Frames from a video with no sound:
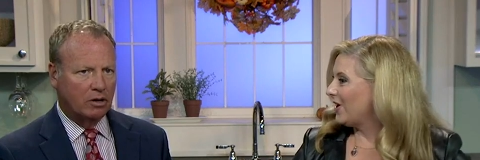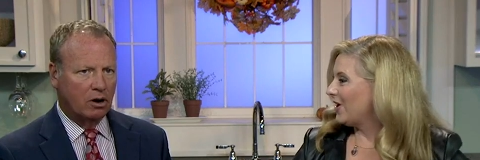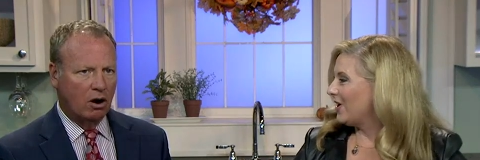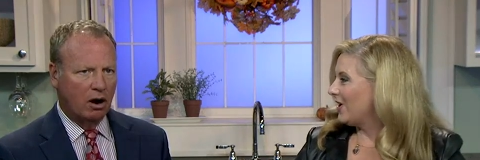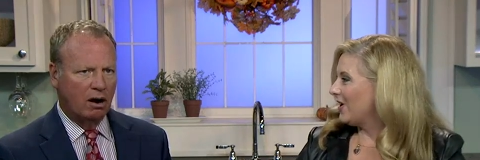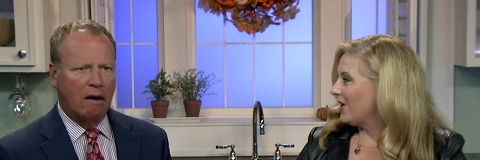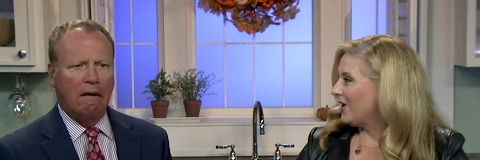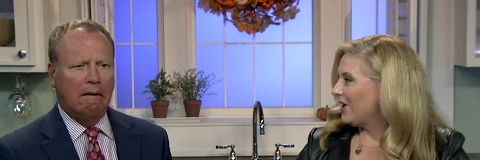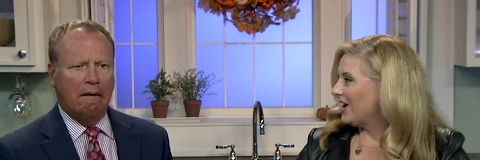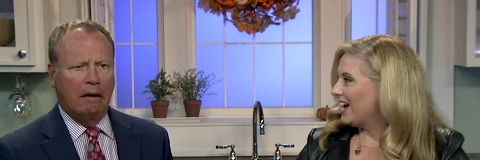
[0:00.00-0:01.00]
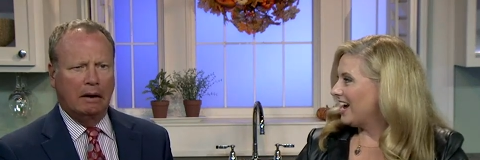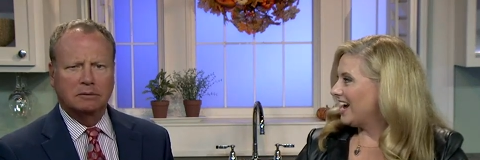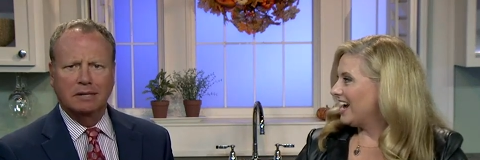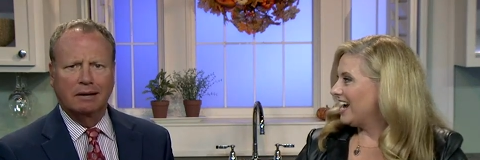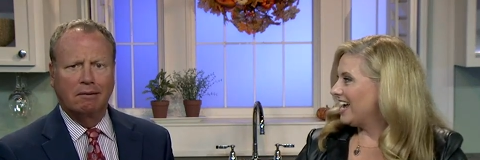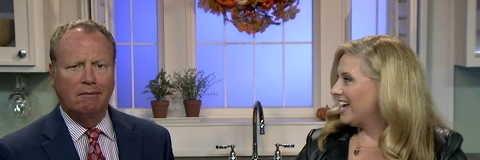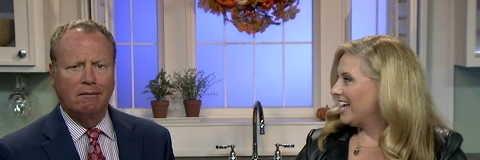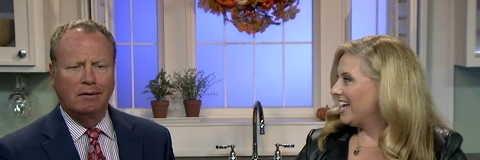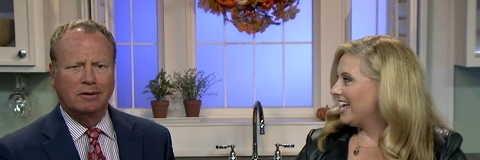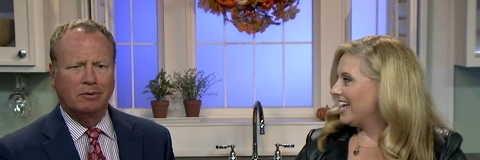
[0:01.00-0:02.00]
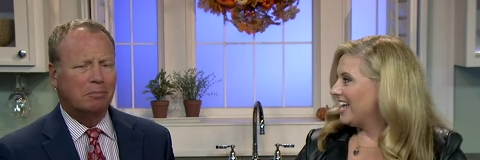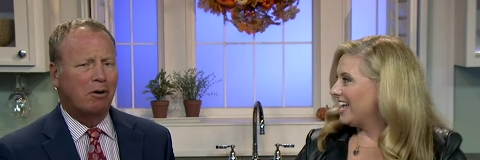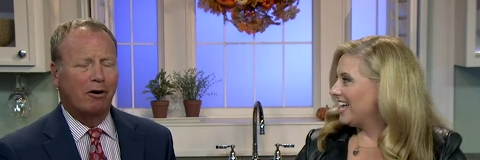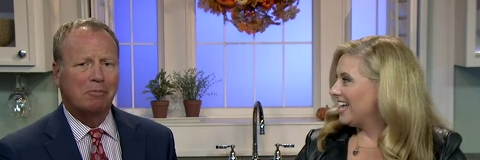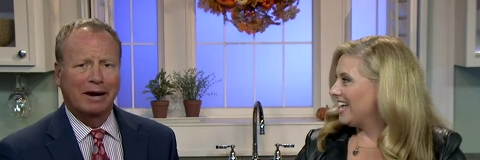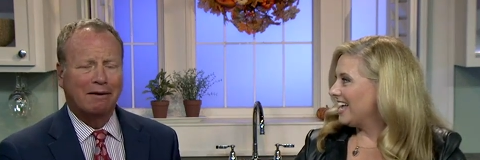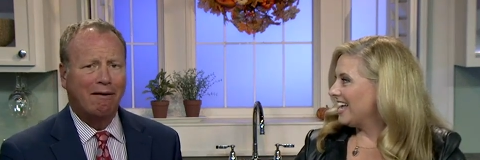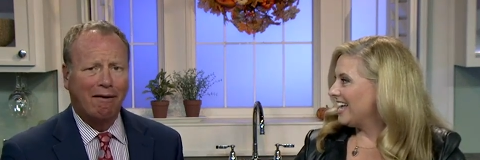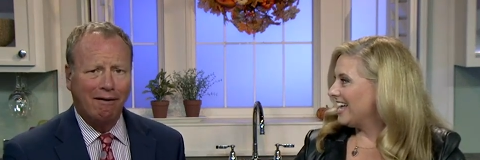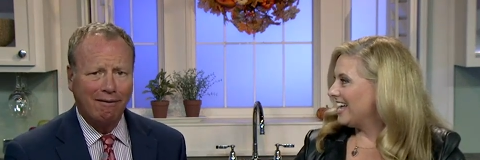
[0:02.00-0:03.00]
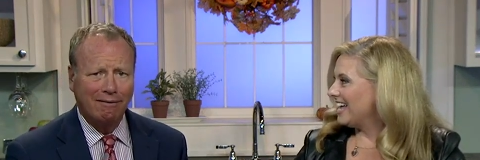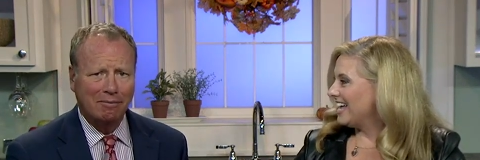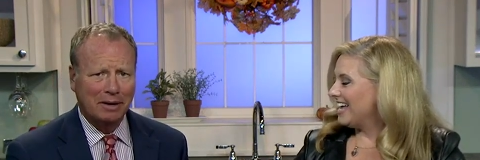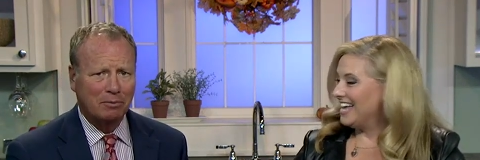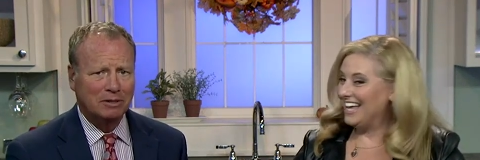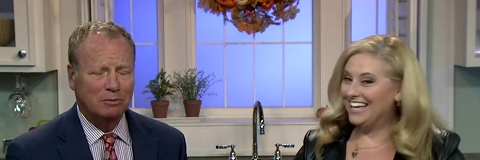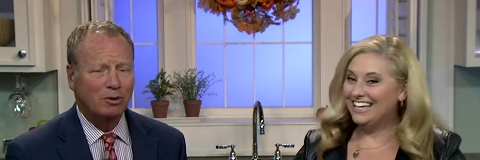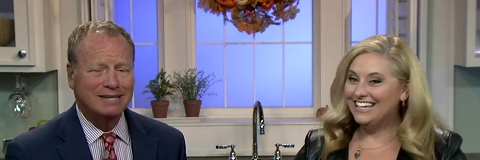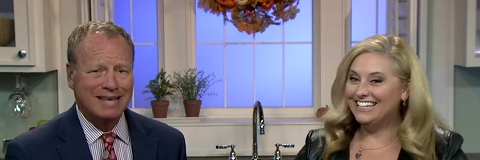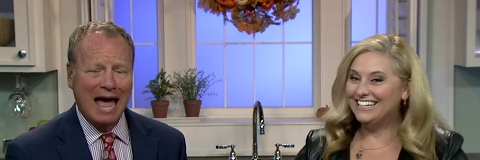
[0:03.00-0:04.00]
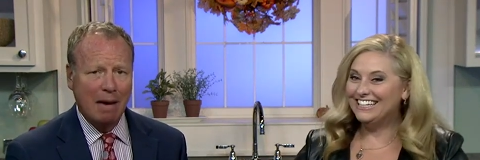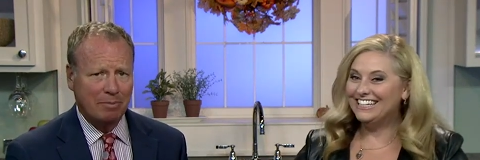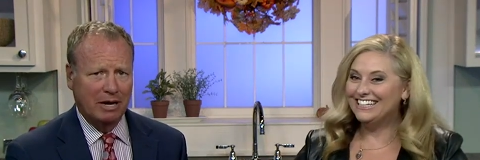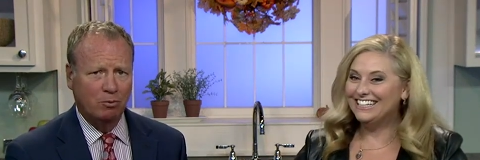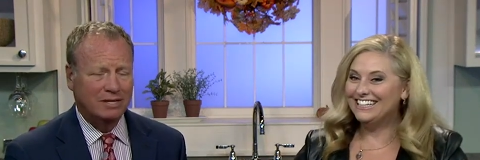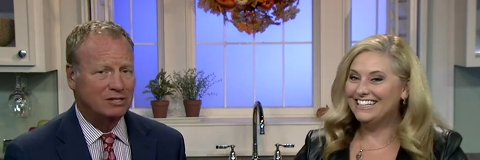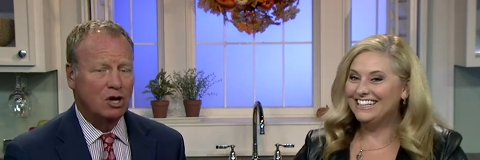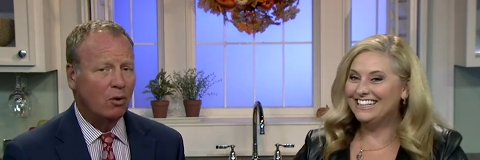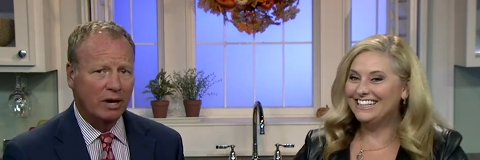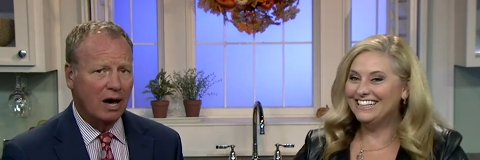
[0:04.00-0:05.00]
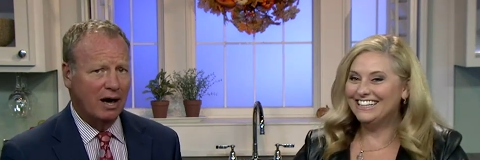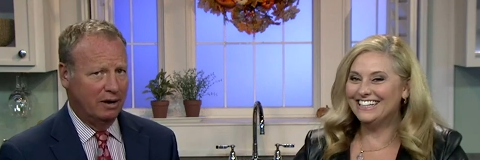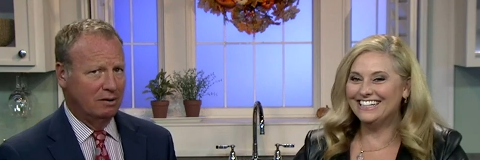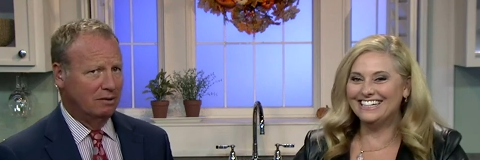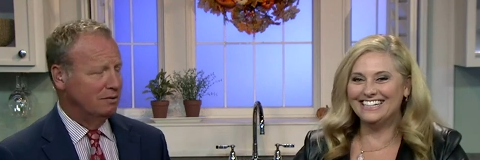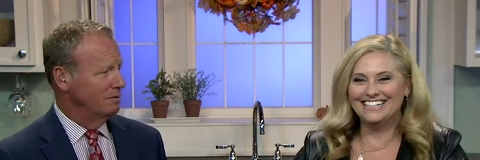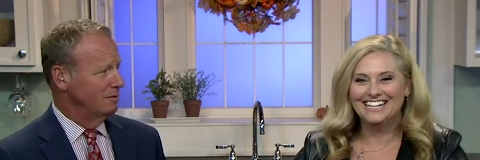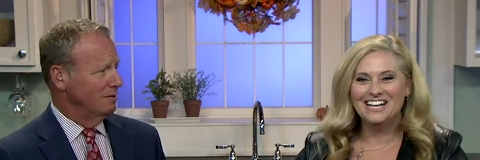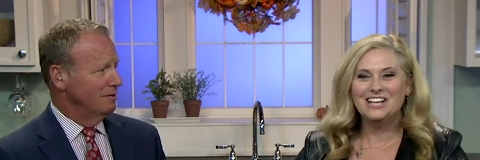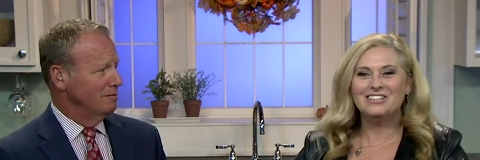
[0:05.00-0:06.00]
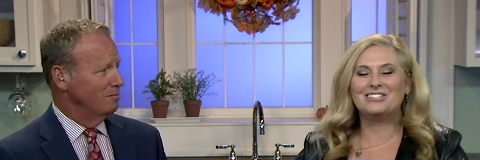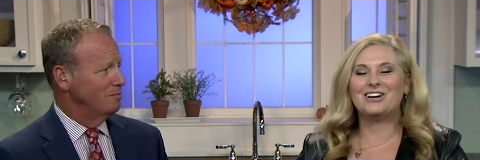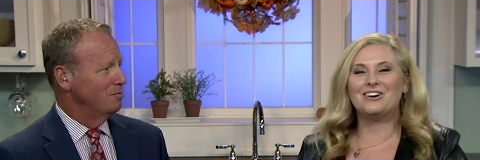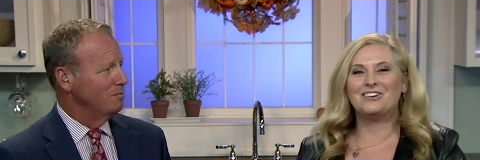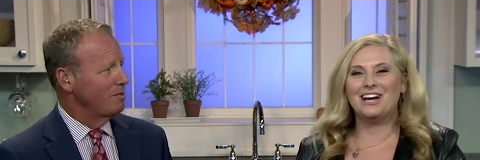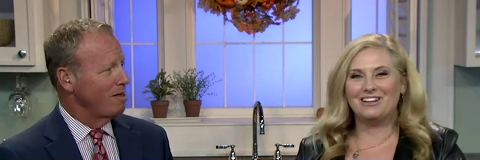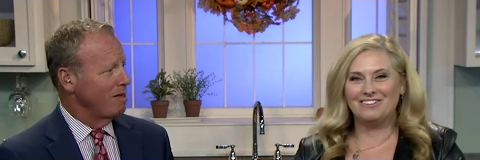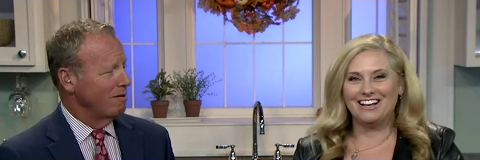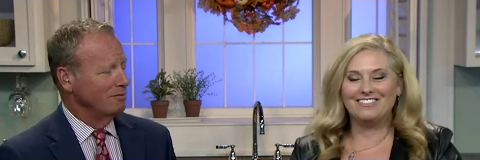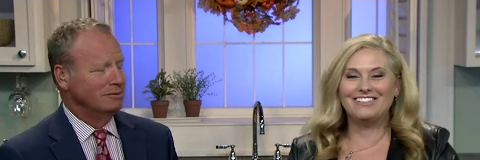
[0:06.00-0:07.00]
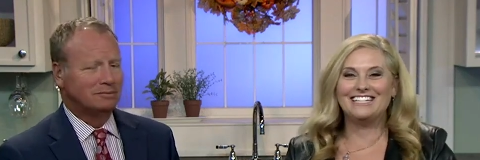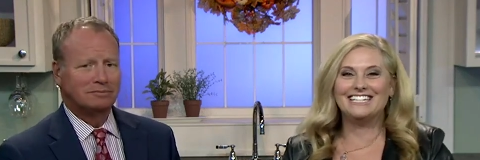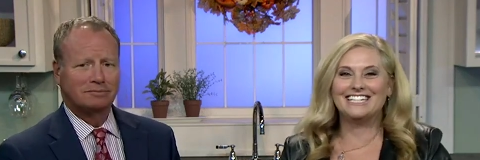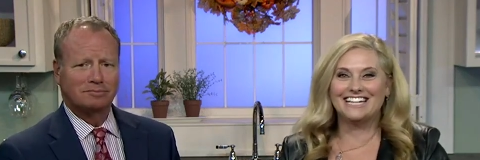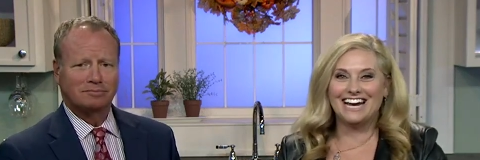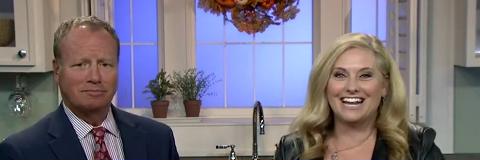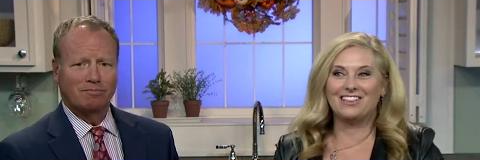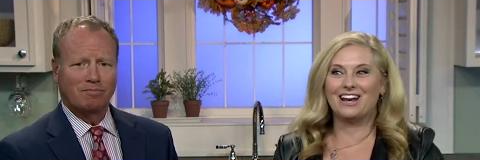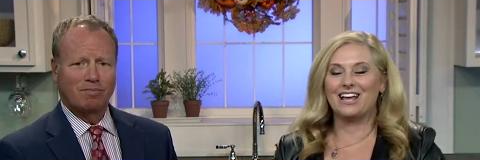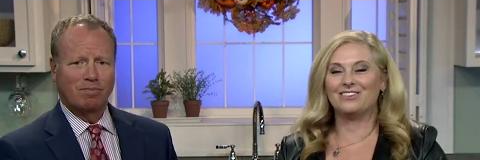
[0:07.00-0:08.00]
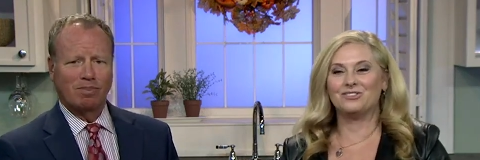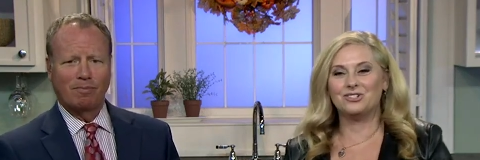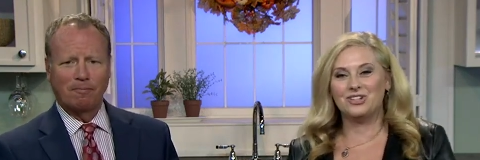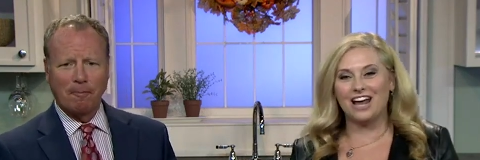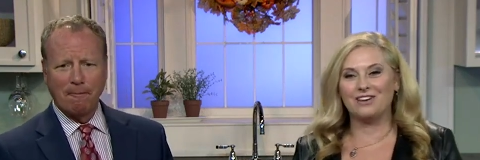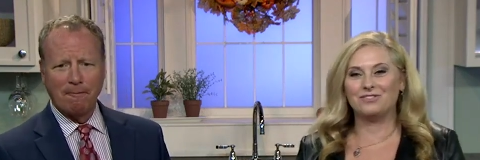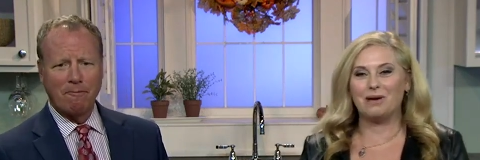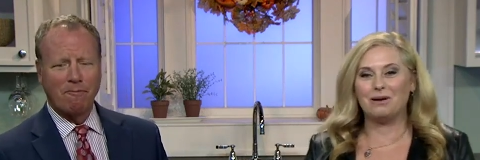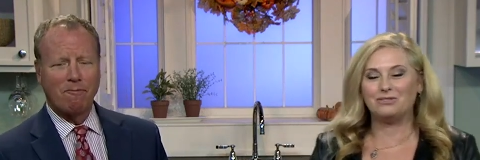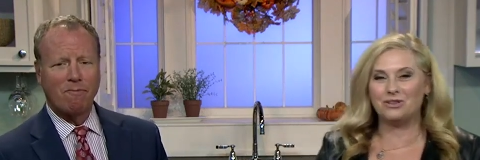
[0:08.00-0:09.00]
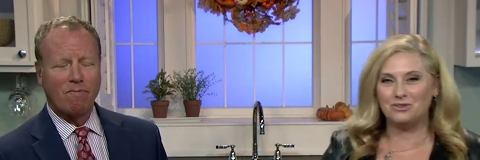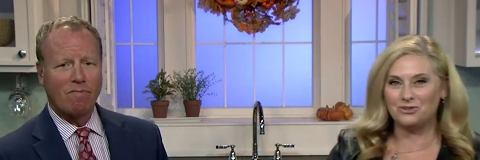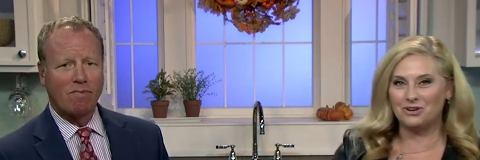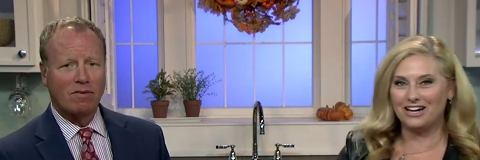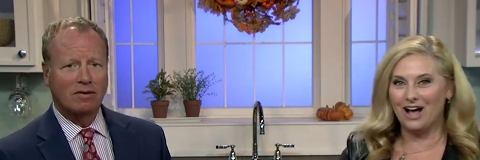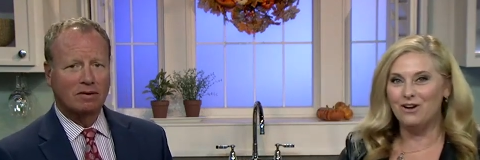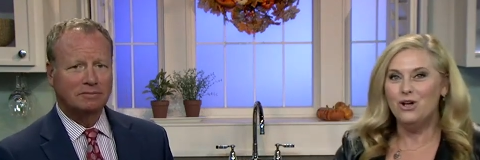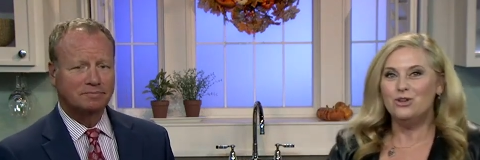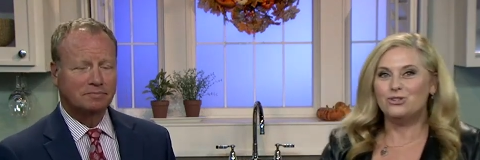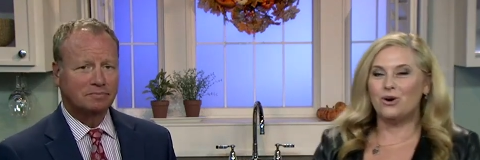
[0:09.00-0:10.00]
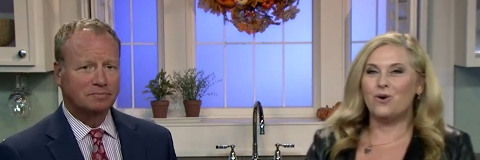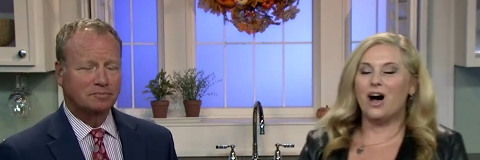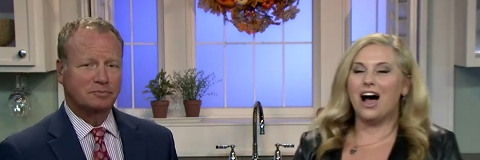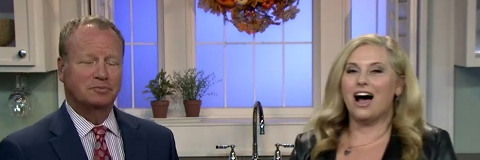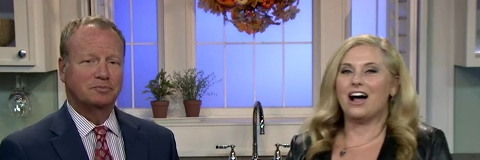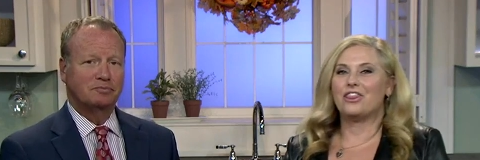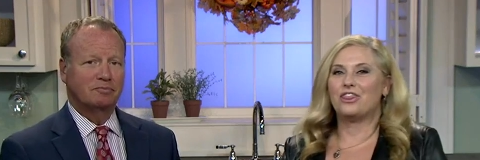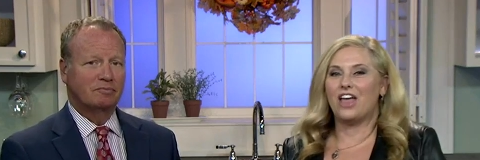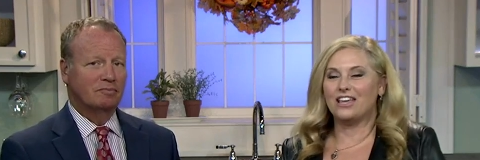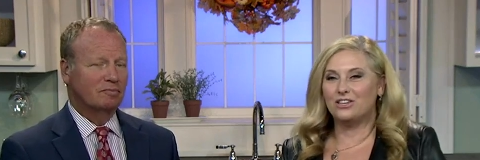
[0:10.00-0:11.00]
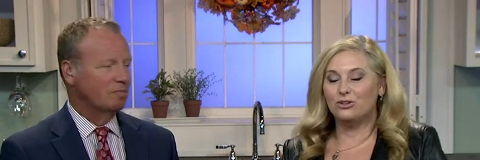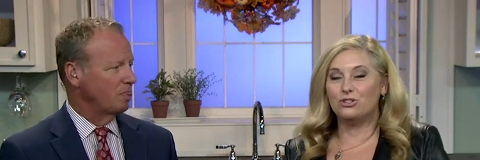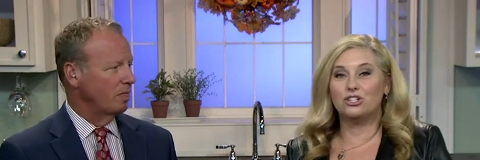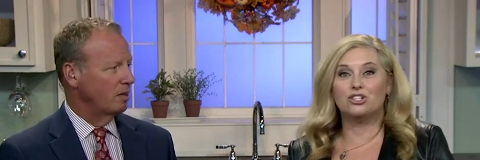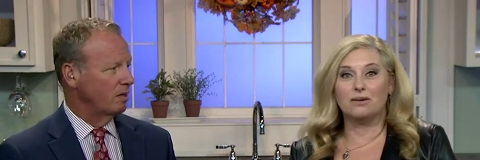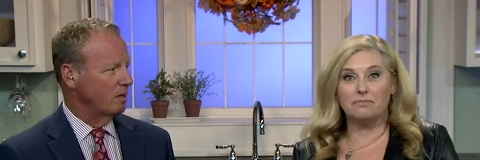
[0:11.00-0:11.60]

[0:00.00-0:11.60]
Speaker 1: car? And I was like, you want to borrow my car? I'm like, what, what is happening? What is going on?
Speaker 2: so anyway, we teased at 9A that I, it was not enough time. I'll tell the story now. so uh, thank you to Jim